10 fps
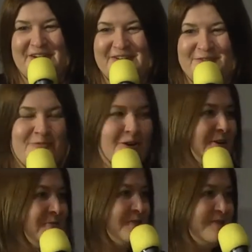to
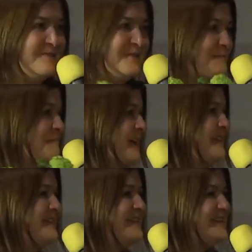work with this
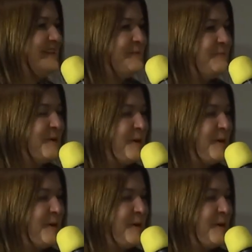amazing team.